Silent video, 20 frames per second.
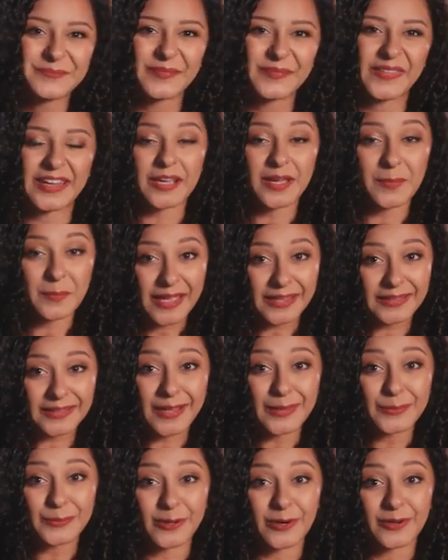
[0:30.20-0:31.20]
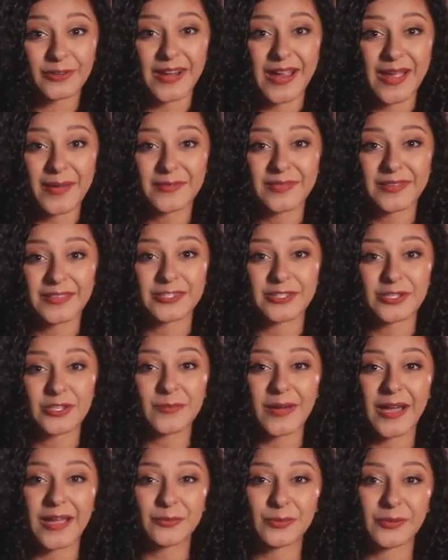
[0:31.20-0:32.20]
In a command line program, you
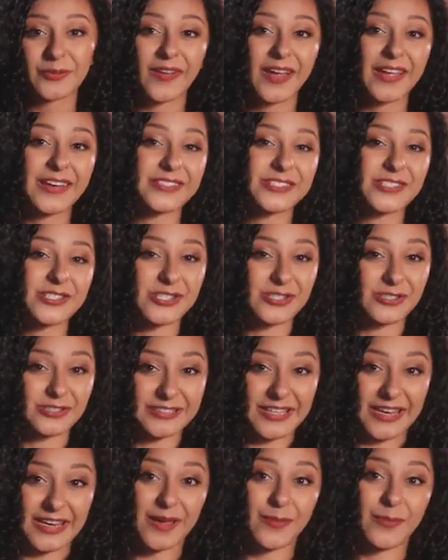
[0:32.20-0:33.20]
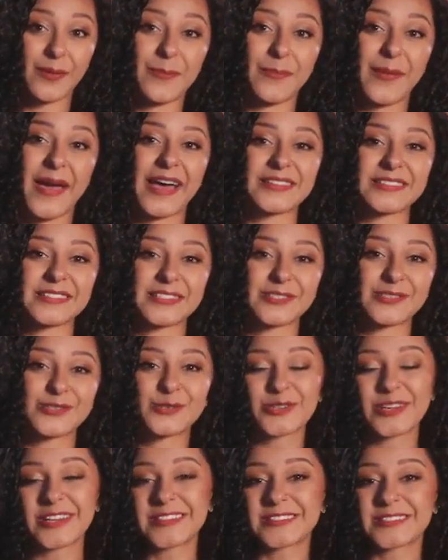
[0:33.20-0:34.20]
might provide additional data by passing
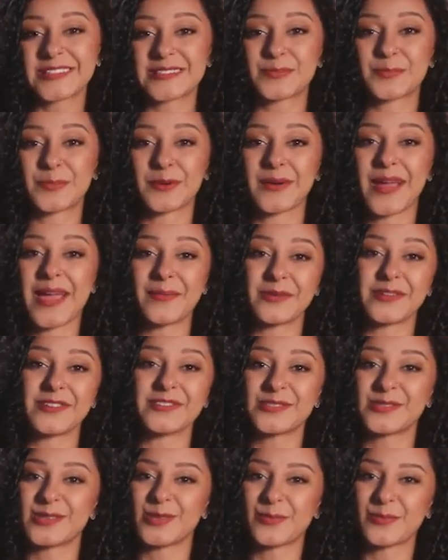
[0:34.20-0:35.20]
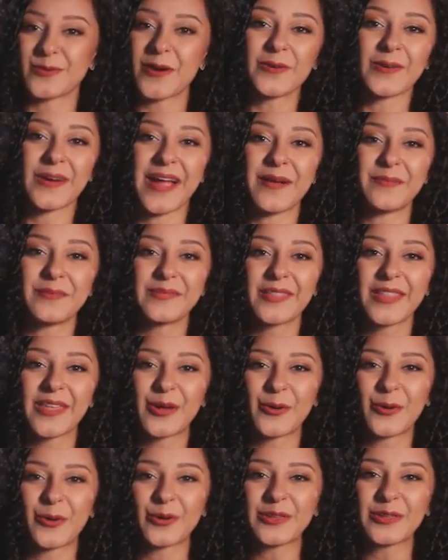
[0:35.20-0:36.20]
strings as parameters to the program,
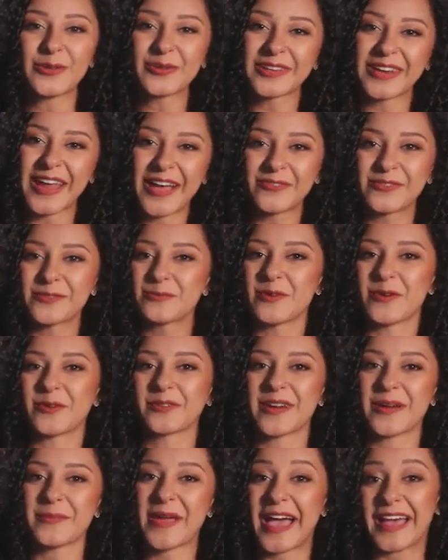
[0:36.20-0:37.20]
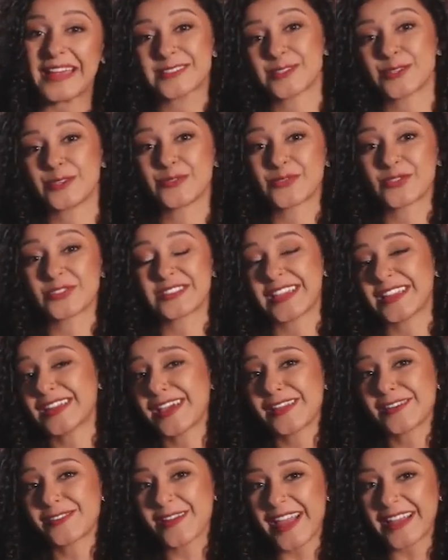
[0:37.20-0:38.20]
or you could have the program ask you for data
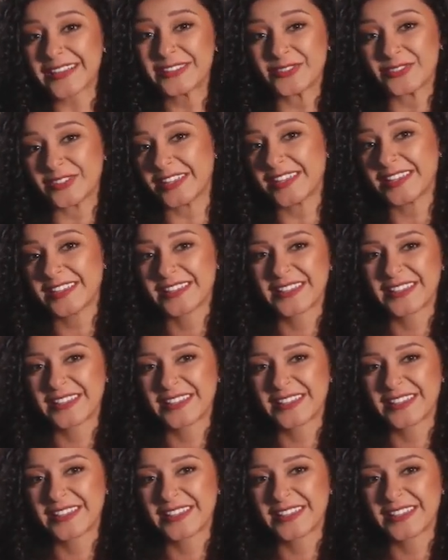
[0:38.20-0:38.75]
interactively.